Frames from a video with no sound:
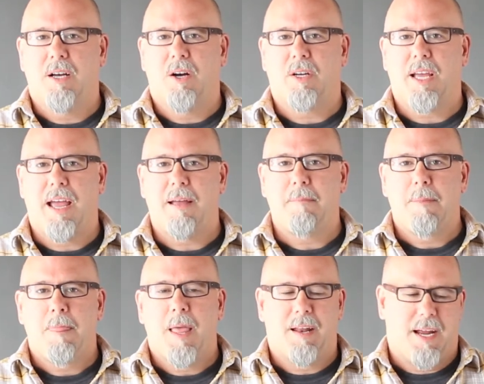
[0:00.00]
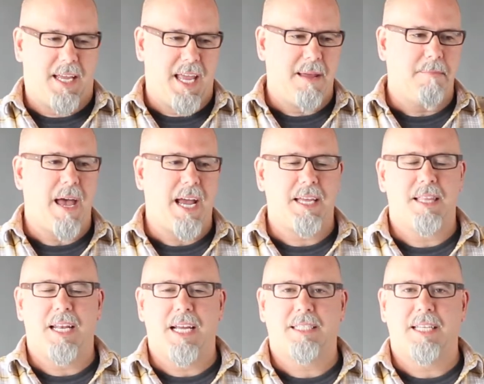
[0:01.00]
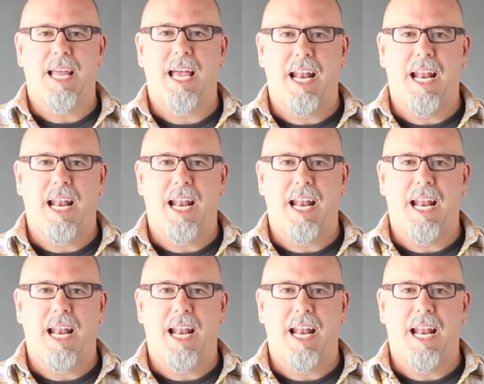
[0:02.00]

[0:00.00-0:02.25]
okay, and I came back in the next day